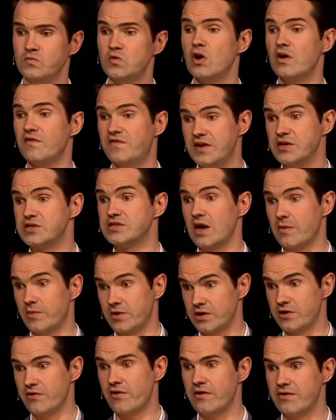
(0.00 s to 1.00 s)
You've got to finish that
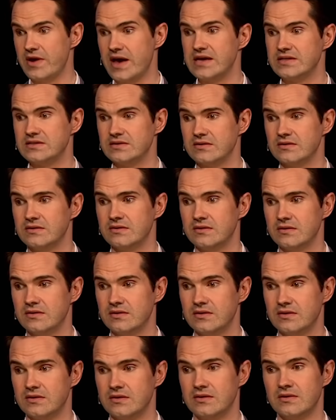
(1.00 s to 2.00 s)
one in your own head.
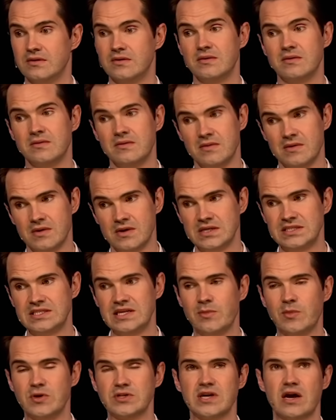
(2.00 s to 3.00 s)

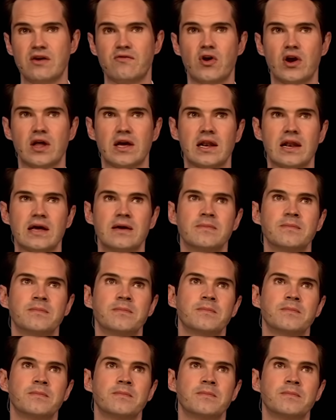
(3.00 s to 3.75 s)
Somewhat ironically.